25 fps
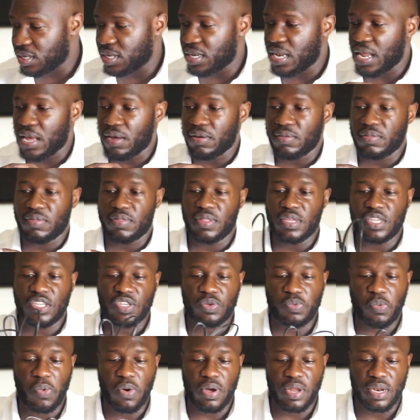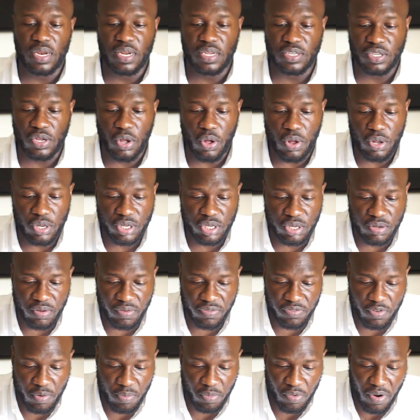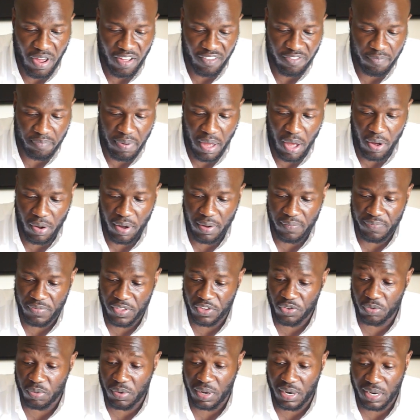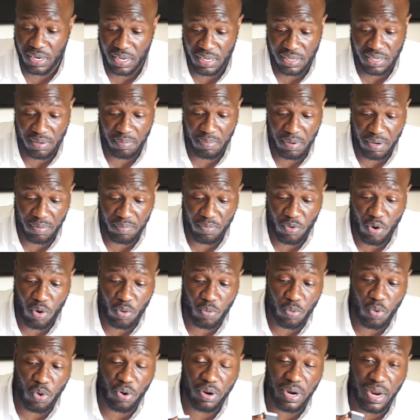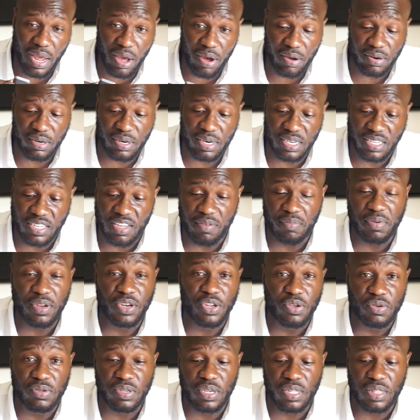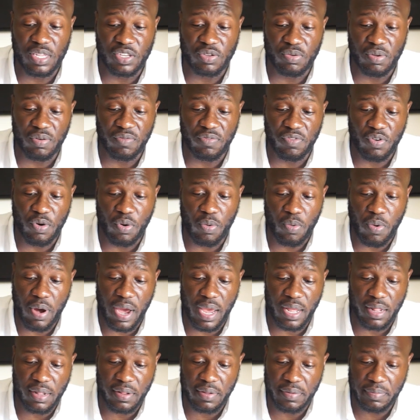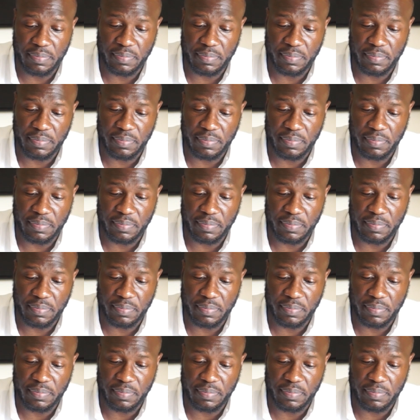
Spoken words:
Now this one is also from RAVPower. This one is a bit more worn out because I've been using this one for a while.